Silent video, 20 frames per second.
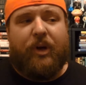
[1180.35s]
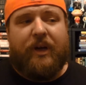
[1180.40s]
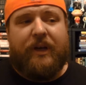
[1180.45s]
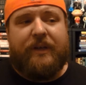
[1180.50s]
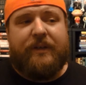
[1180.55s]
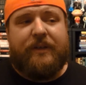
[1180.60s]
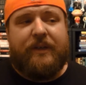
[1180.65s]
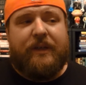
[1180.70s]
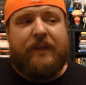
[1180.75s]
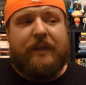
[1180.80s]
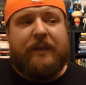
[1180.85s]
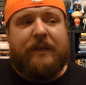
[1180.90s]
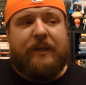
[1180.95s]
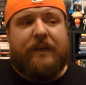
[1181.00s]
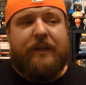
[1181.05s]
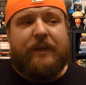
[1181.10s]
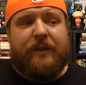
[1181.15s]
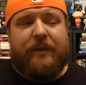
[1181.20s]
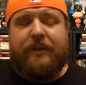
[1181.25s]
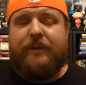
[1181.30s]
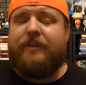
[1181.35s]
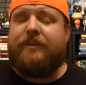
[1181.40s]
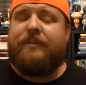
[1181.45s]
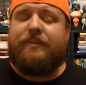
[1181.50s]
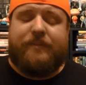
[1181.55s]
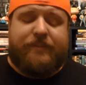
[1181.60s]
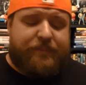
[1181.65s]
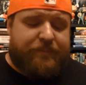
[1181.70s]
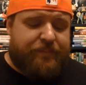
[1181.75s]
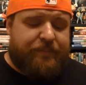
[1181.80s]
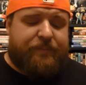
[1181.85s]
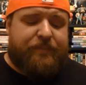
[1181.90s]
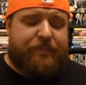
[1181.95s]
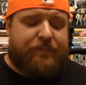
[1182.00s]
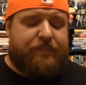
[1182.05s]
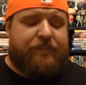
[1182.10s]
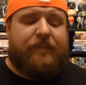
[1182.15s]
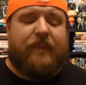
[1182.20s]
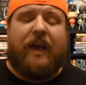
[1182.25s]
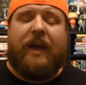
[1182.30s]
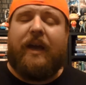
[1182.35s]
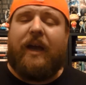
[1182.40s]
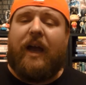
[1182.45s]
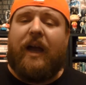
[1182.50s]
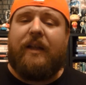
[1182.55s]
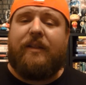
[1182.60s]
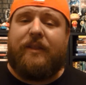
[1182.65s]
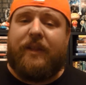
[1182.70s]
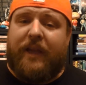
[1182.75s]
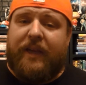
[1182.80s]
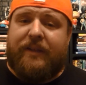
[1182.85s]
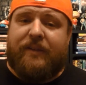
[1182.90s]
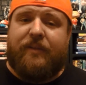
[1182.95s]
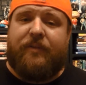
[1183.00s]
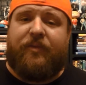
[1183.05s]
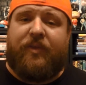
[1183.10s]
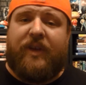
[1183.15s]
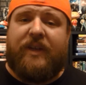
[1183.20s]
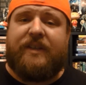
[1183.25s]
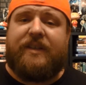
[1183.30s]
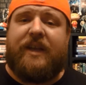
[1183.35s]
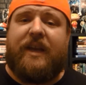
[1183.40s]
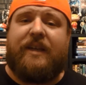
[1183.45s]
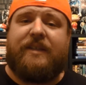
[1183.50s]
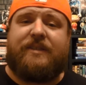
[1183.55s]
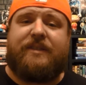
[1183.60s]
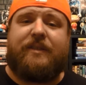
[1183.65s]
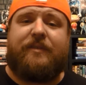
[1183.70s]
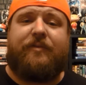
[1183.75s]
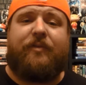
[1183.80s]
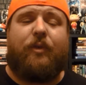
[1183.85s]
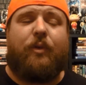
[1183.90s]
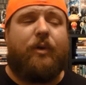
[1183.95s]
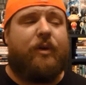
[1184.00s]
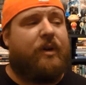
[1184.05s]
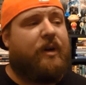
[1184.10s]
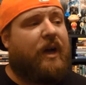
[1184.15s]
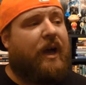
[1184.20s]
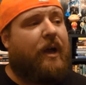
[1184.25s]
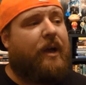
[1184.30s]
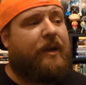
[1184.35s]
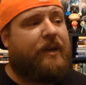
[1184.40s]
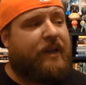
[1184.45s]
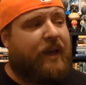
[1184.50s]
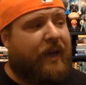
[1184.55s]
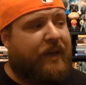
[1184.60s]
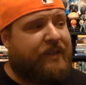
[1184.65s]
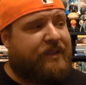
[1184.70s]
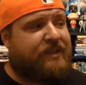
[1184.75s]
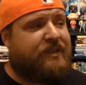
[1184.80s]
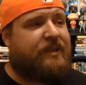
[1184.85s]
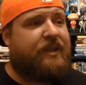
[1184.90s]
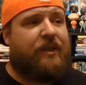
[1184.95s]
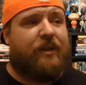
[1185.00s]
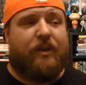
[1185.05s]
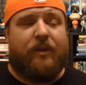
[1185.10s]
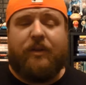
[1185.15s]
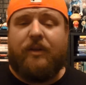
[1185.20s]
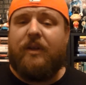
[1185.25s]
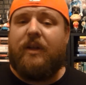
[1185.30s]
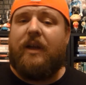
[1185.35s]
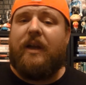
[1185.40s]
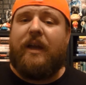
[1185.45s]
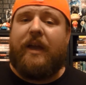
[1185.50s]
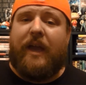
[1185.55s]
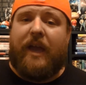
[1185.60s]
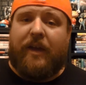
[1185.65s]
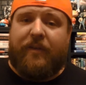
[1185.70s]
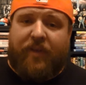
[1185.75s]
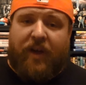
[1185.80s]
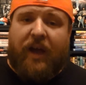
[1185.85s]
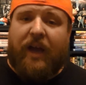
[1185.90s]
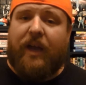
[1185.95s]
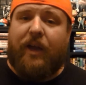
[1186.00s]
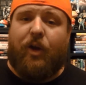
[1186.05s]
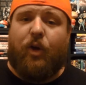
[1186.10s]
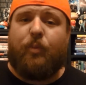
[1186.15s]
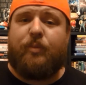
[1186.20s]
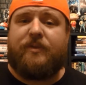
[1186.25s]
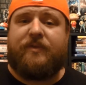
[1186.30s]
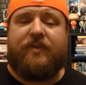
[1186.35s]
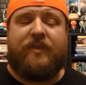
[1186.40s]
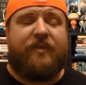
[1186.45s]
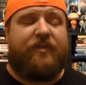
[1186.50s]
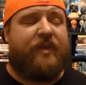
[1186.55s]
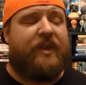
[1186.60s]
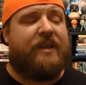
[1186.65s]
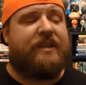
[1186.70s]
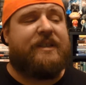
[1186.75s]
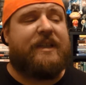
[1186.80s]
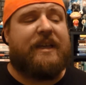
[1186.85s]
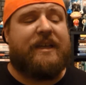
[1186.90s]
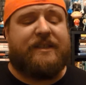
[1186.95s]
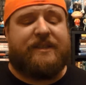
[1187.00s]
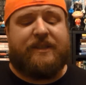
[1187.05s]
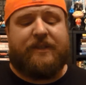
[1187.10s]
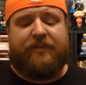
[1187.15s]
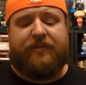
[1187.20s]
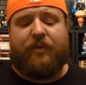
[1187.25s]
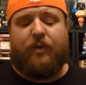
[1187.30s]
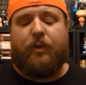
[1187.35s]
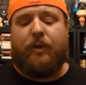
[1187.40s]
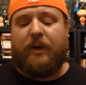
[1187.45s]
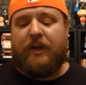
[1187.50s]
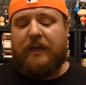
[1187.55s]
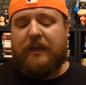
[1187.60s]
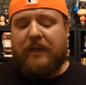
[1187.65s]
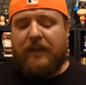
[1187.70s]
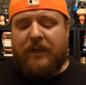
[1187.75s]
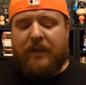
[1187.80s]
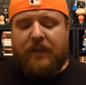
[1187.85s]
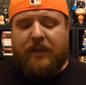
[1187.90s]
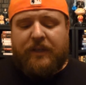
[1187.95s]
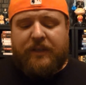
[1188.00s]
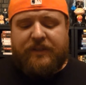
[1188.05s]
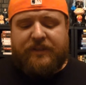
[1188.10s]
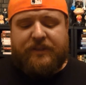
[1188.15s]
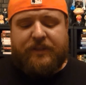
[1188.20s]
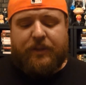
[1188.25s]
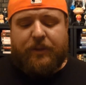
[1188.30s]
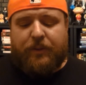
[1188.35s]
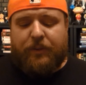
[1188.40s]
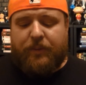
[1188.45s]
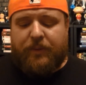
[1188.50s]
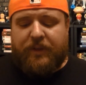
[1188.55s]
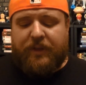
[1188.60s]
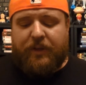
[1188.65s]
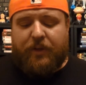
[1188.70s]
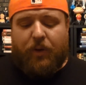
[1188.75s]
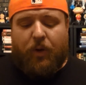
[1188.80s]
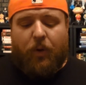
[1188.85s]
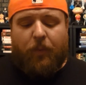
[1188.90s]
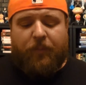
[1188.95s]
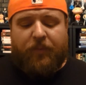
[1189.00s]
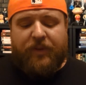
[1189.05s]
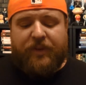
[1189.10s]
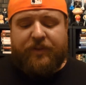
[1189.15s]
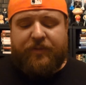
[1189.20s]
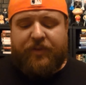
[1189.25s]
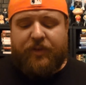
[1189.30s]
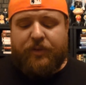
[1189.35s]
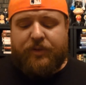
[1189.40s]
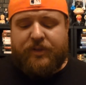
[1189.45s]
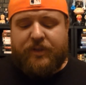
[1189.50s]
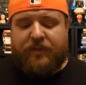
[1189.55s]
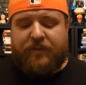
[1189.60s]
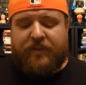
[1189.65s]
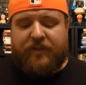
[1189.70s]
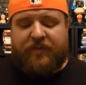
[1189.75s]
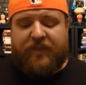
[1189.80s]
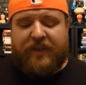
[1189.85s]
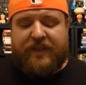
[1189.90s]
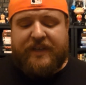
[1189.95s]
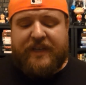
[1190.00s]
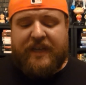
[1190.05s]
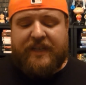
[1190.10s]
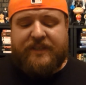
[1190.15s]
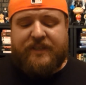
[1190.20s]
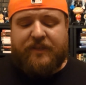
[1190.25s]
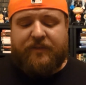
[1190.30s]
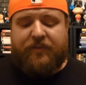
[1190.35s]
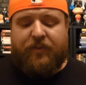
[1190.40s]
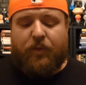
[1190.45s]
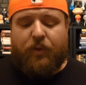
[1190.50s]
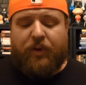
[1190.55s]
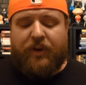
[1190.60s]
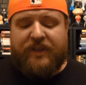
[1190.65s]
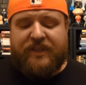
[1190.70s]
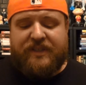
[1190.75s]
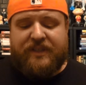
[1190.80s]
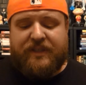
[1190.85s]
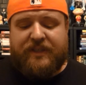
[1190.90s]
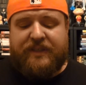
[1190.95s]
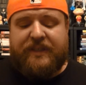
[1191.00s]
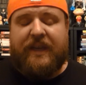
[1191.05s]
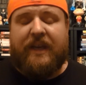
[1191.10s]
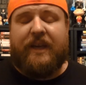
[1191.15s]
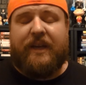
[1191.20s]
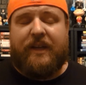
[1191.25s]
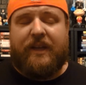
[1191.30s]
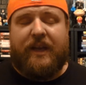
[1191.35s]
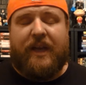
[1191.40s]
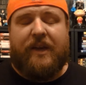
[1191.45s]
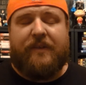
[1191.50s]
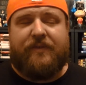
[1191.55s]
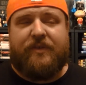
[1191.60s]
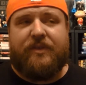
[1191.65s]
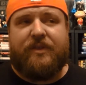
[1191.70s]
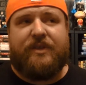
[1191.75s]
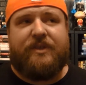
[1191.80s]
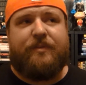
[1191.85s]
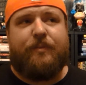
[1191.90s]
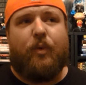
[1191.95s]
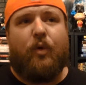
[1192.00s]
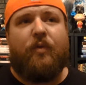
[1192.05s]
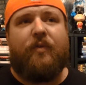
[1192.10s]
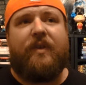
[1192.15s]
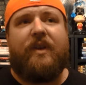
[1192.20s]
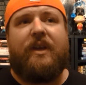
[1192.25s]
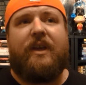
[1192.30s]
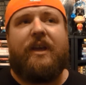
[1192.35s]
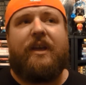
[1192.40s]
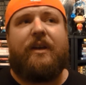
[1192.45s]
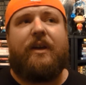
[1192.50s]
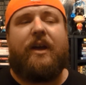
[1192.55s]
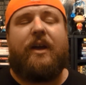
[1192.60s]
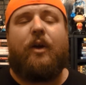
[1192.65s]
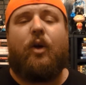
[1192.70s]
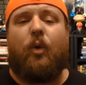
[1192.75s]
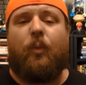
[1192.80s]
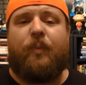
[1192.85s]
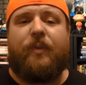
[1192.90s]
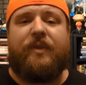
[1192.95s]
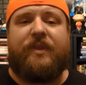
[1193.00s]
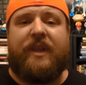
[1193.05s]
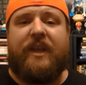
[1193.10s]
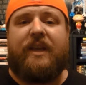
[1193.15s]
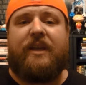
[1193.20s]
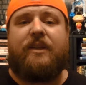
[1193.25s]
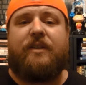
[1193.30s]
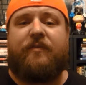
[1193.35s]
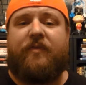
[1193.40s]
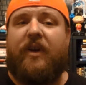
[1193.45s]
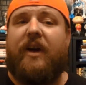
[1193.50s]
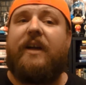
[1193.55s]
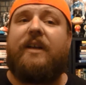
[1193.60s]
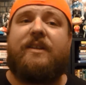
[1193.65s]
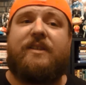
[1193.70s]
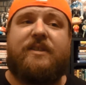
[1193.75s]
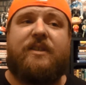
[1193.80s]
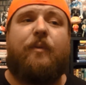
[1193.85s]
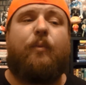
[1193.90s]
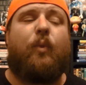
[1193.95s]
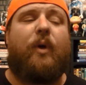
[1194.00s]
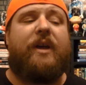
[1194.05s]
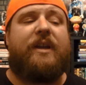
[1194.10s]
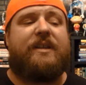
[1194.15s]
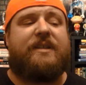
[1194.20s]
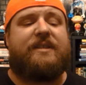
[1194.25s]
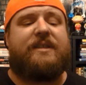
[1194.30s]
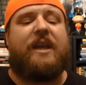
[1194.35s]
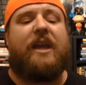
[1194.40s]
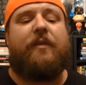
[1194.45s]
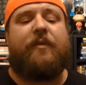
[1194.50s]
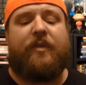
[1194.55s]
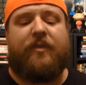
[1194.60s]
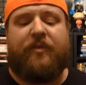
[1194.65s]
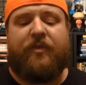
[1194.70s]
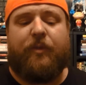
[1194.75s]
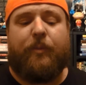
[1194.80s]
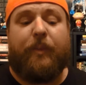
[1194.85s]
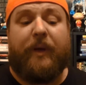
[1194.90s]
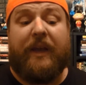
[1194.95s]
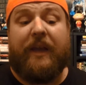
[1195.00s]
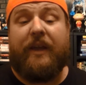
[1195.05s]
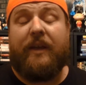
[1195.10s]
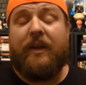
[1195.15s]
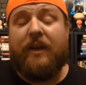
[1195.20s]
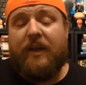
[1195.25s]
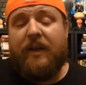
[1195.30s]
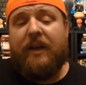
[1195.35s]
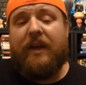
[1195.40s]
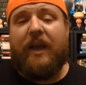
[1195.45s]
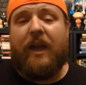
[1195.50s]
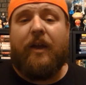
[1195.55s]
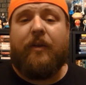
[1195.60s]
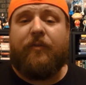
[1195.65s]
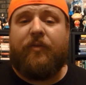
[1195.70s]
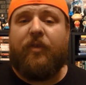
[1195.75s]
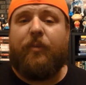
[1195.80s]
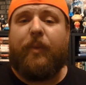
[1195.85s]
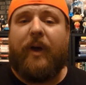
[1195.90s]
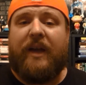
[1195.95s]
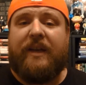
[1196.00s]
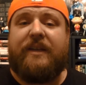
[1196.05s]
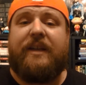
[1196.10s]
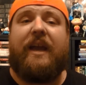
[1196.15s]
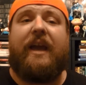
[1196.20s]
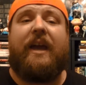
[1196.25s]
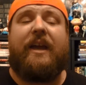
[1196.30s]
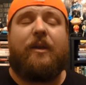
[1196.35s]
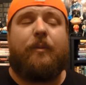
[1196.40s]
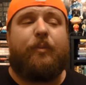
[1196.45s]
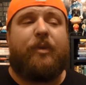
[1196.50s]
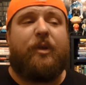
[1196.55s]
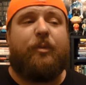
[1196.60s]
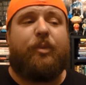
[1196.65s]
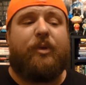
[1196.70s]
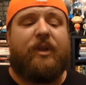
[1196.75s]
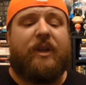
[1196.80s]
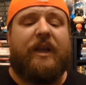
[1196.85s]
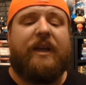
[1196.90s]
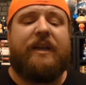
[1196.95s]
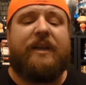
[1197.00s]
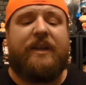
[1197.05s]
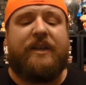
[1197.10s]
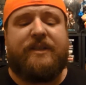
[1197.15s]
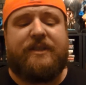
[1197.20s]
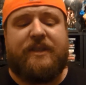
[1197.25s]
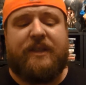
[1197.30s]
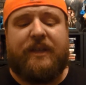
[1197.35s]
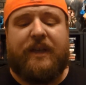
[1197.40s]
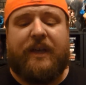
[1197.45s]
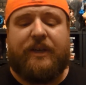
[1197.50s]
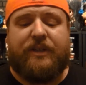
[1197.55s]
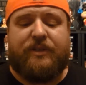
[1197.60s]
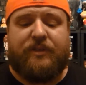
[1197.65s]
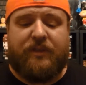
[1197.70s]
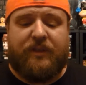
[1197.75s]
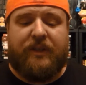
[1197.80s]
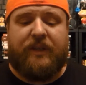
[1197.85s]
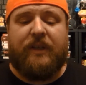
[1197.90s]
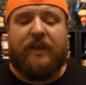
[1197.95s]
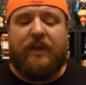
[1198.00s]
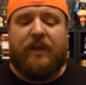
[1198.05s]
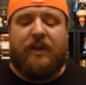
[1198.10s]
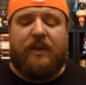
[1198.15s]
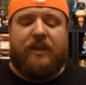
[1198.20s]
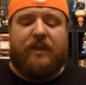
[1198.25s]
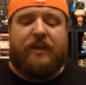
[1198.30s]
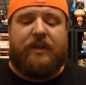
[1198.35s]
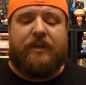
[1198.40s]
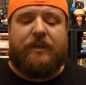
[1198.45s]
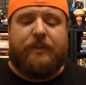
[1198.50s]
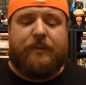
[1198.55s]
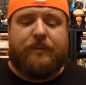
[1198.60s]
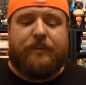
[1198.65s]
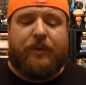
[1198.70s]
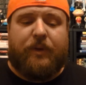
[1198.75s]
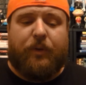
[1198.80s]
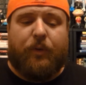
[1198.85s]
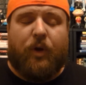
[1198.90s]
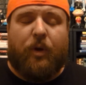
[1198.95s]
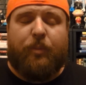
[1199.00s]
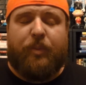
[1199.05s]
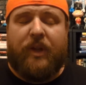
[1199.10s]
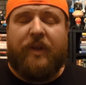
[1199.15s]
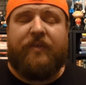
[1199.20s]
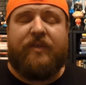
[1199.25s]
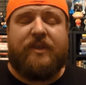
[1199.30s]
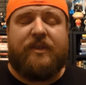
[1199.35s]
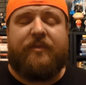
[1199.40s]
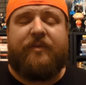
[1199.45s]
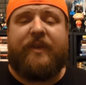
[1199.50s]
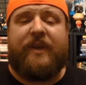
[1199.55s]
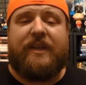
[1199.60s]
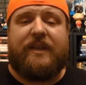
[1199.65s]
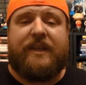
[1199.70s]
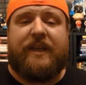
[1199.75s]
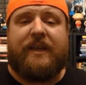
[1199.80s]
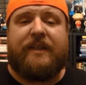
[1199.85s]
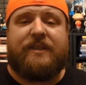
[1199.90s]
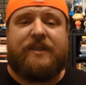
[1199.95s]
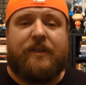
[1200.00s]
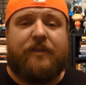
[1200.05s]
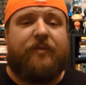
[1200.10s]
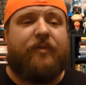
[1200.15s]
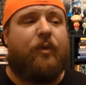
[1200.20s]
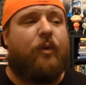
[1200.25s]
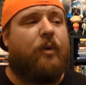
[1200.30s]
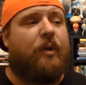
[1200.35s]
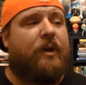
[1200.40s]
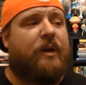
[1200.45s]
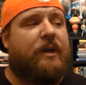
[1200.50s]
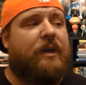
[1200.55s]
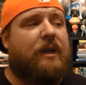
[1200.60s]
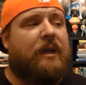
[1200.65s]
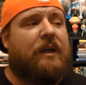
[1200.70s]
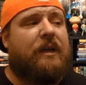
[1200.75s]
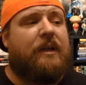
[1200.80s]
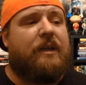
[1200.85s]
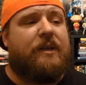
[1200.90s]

But you know, I, I like the Fantastic Four. I, I still have high hopes for the Fantastic Four. So, you know, hopefully the future of the Fantastic Four isn't dead after this movie, and I hope that they can find some way to save it for me and for my dad and people like us that actually, you know, grew up loving the Fantastic Four.